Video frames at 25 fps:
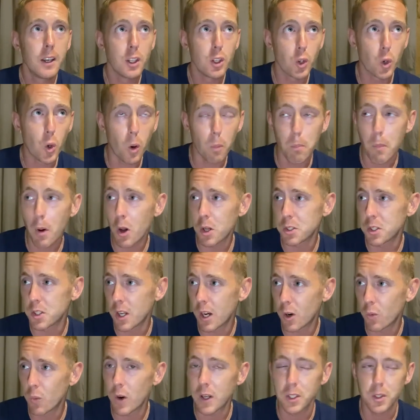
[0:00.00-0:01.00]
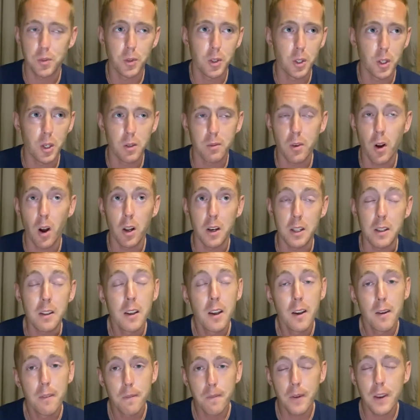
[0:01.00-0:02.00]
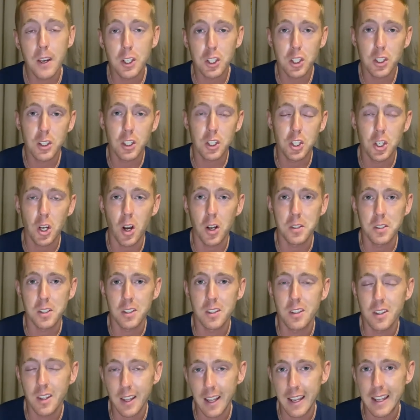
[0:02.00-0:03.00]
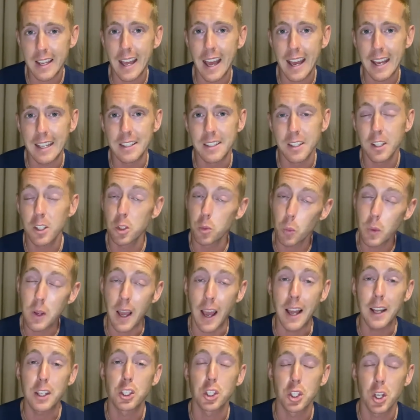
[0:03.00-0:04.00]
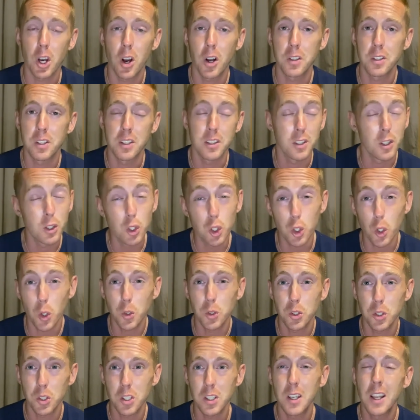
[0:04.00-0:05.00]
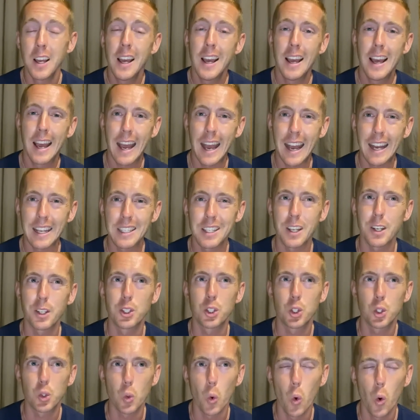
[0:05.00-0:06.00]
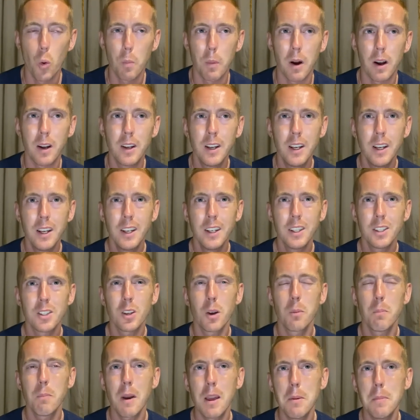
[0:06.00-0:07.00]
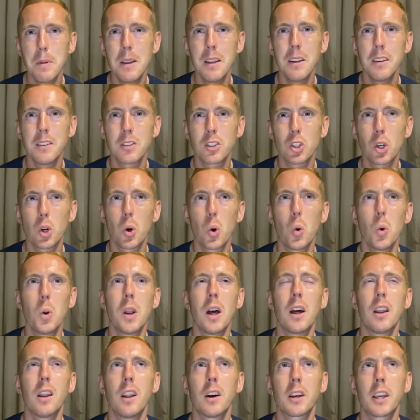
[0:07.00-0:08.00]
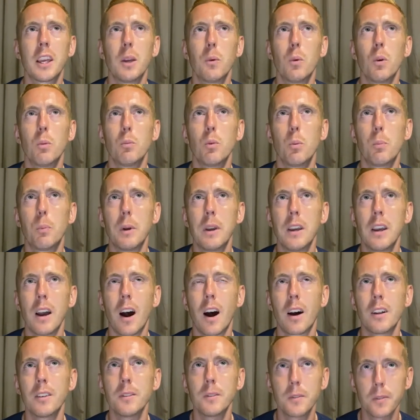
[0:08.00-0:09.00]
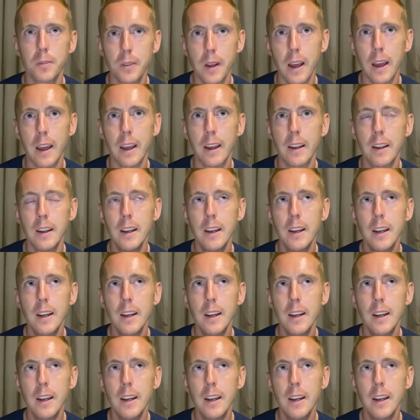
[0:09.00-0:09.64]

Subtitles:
you've got Martial, Rashford and Cavani finishing the chances that they had. Because we had chances and Johnston had a stormer. So maybe to call it a lucky win would be unfair.